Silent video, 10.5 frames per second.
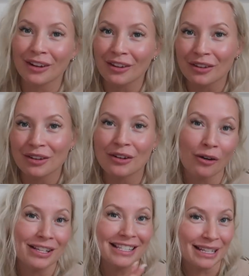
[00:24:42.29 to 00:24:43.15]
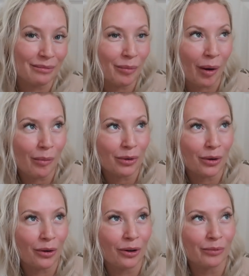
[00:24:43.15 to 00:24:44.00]
like, the nice cinema
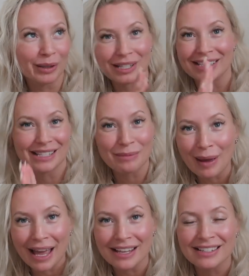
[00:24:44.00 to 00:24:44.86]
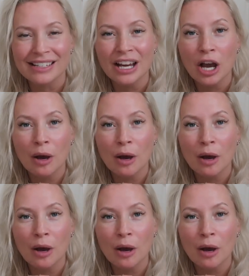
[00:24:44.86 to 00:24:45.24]
popcorn because it's the best.